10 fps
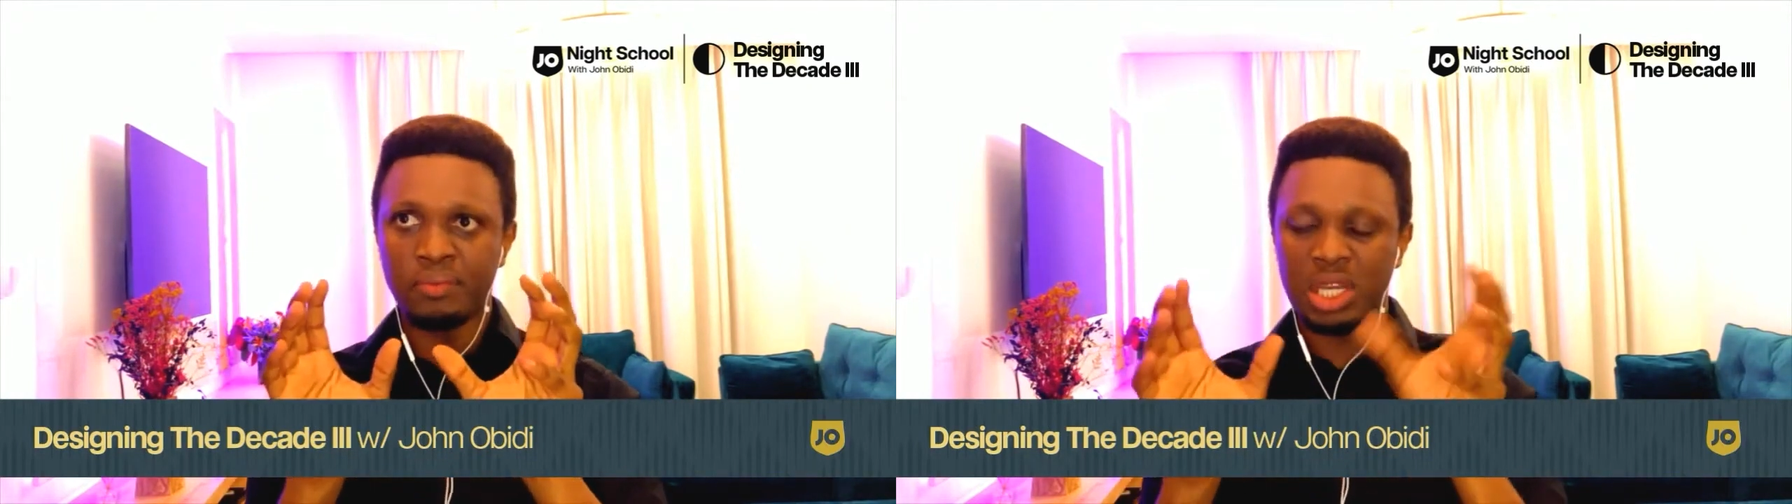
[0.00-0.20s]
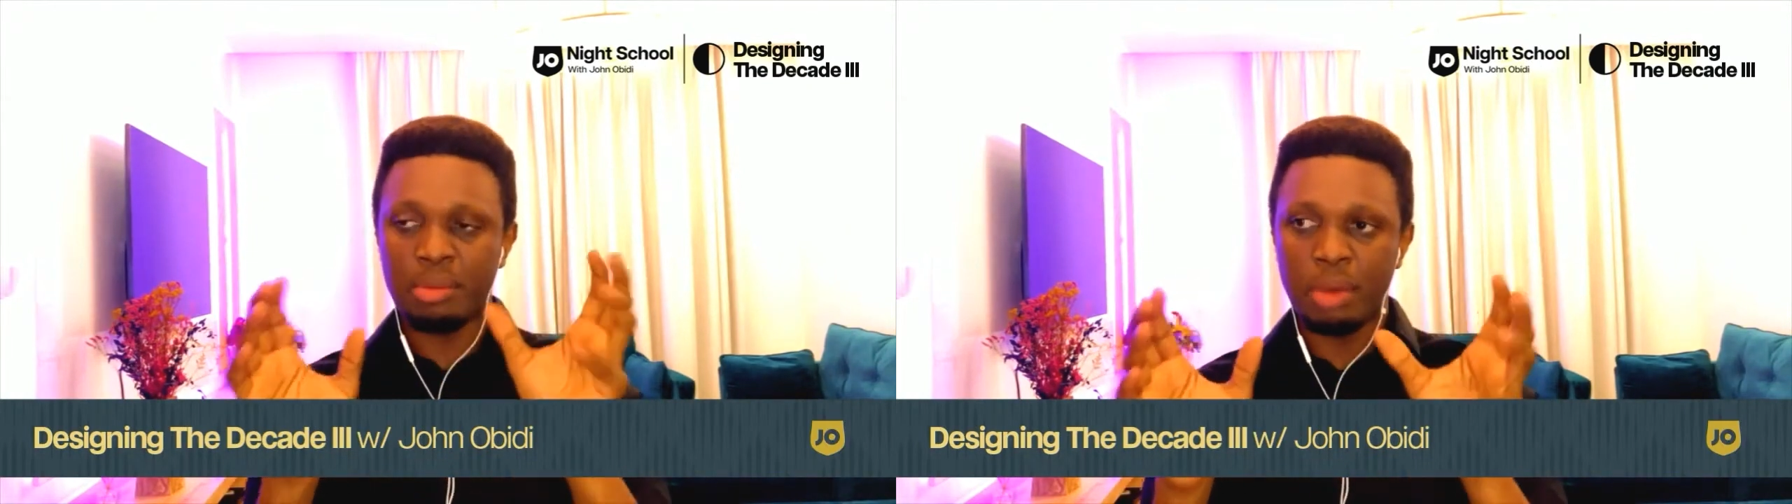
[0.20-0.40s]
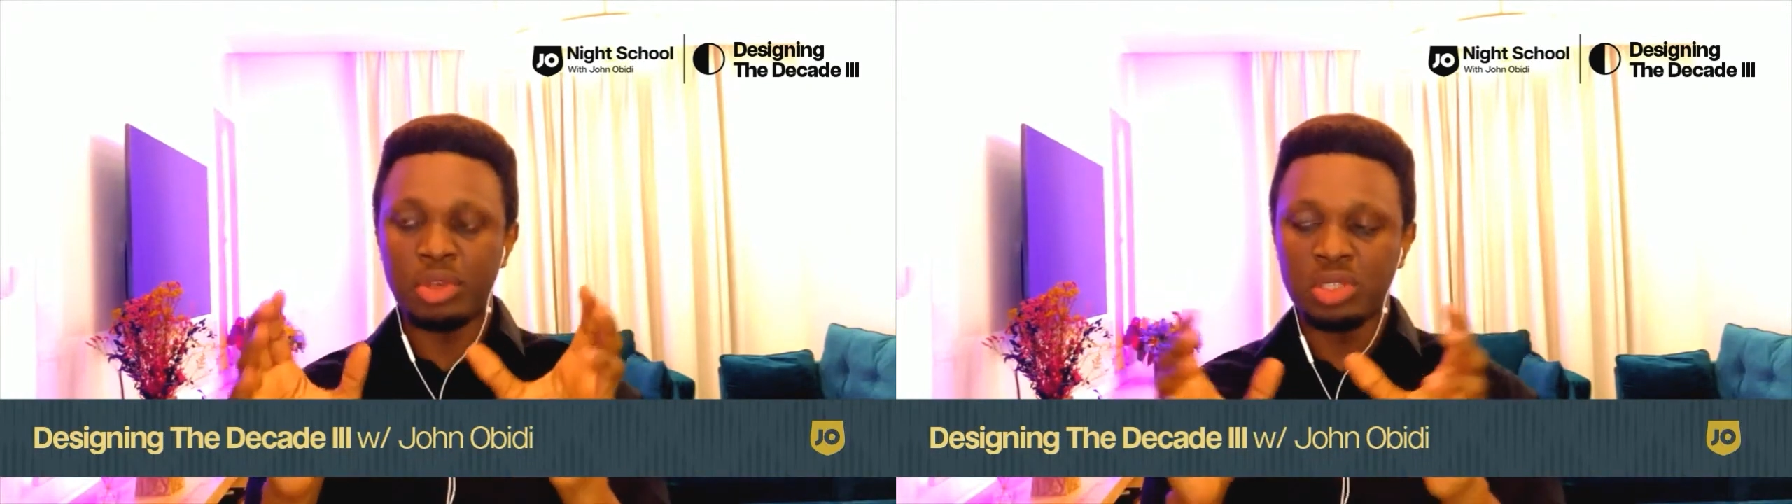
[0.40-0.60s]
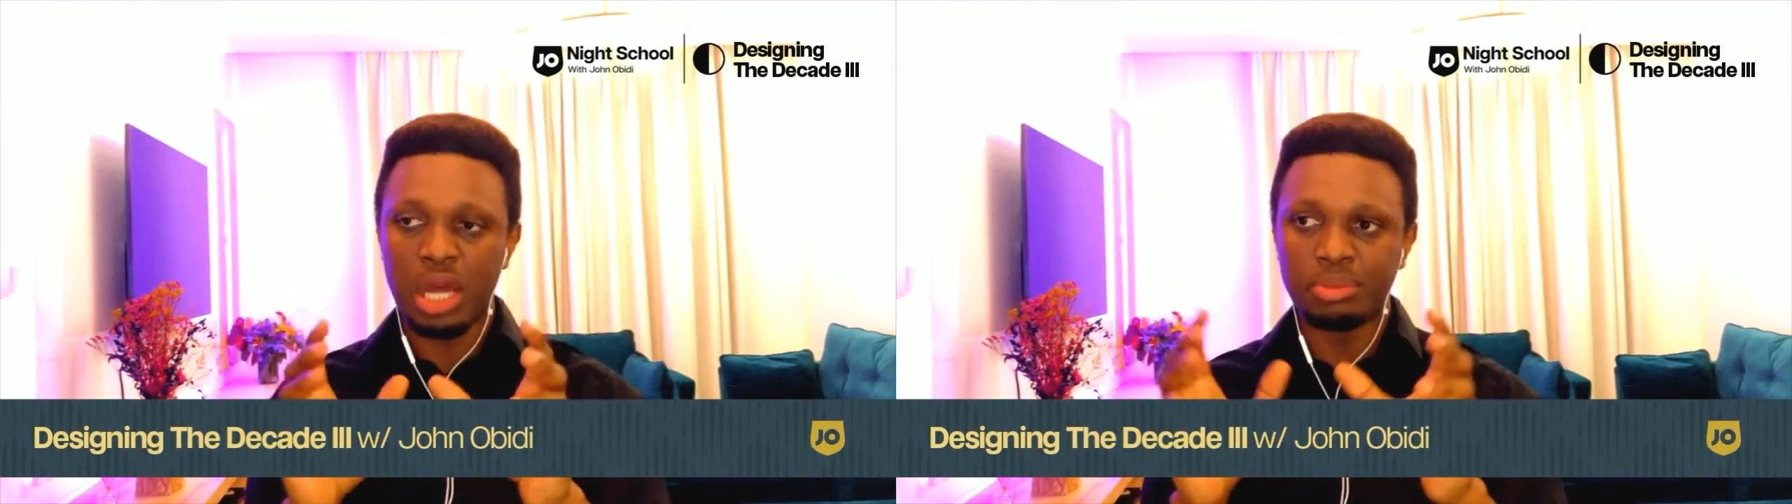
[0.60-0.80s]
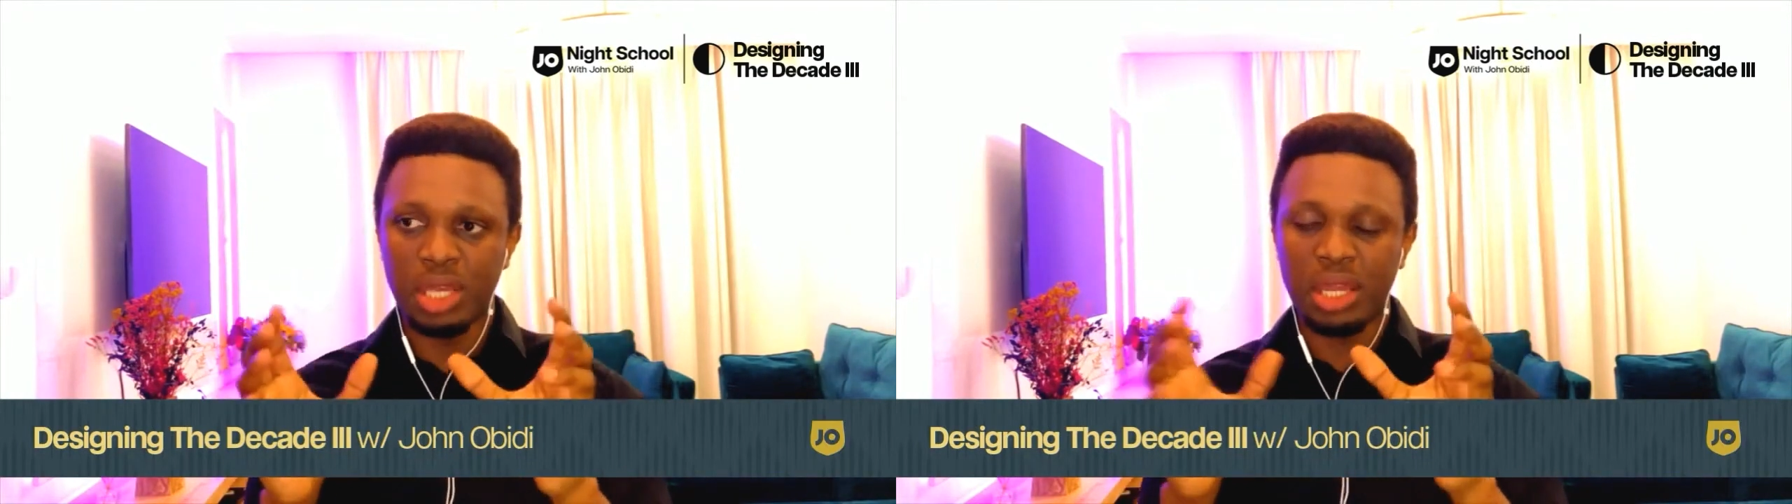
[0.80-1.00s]
term
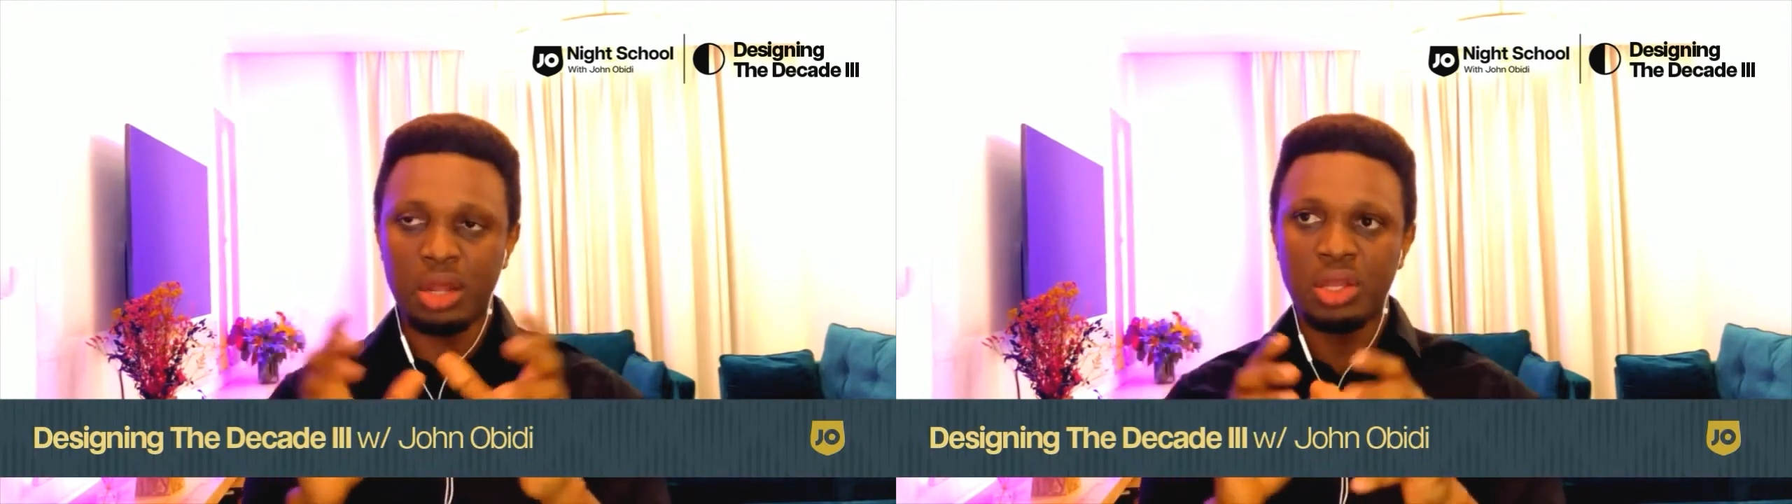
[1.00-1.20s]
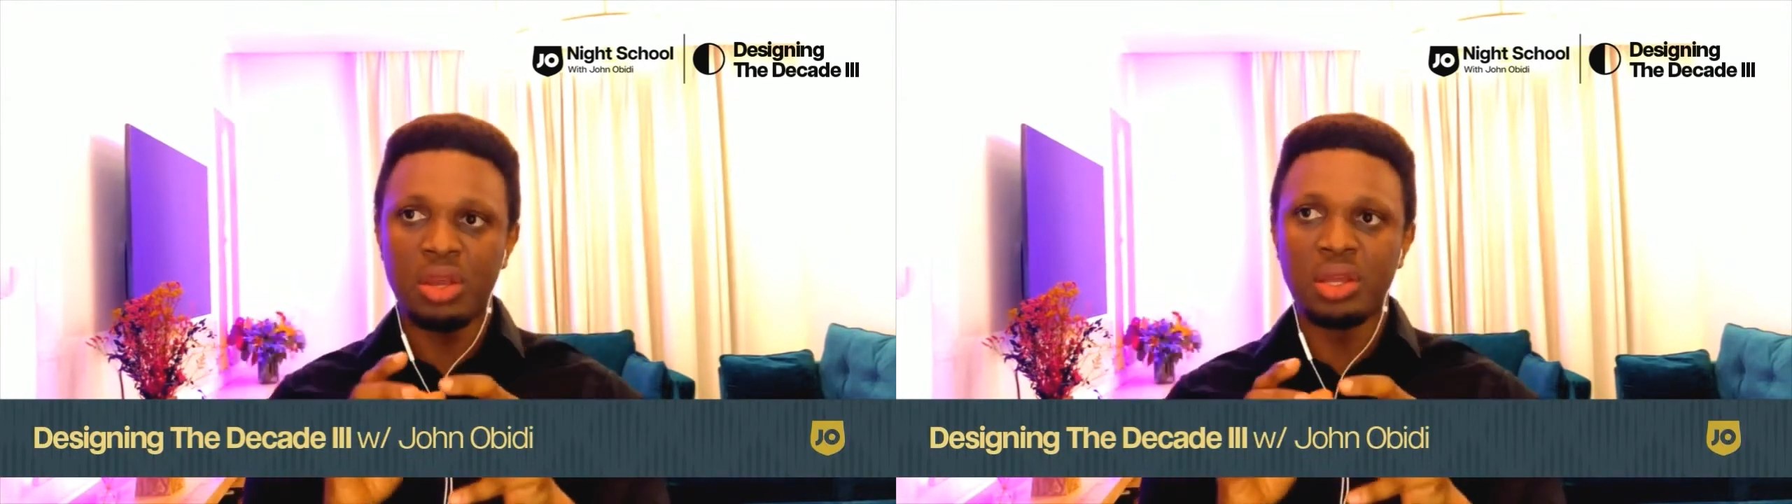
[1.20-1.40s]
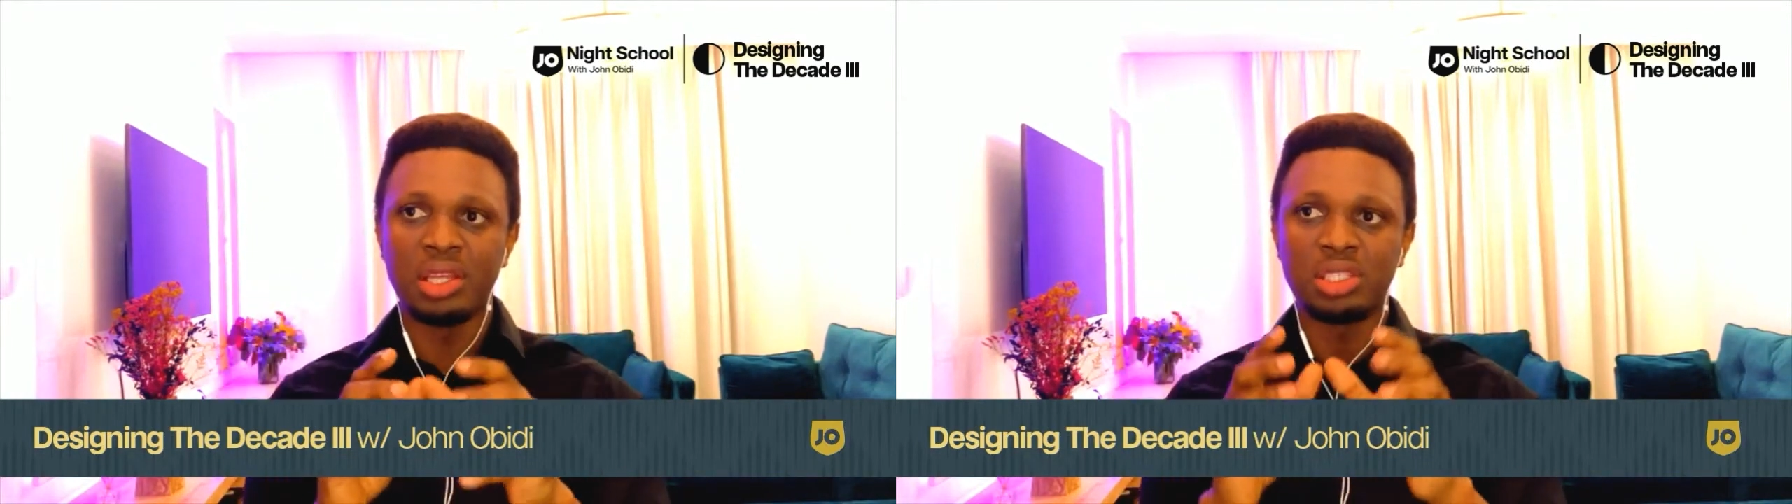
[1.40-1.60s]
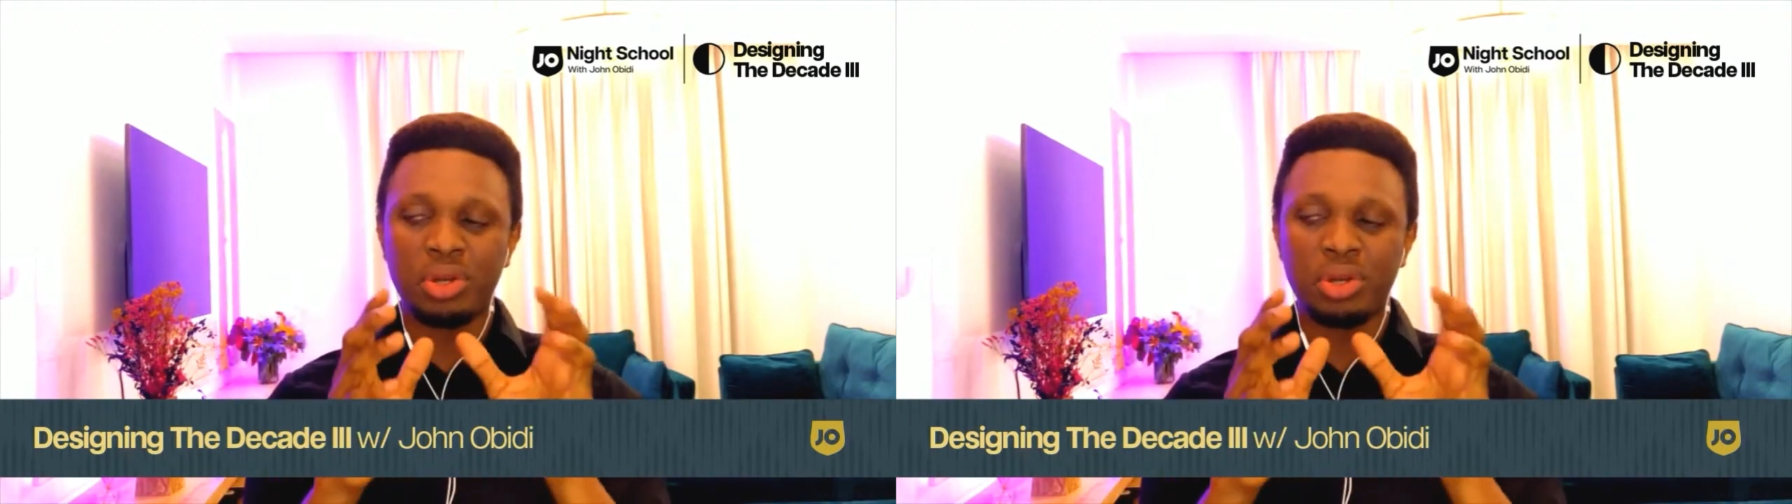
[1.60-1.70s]
I'm taking out here is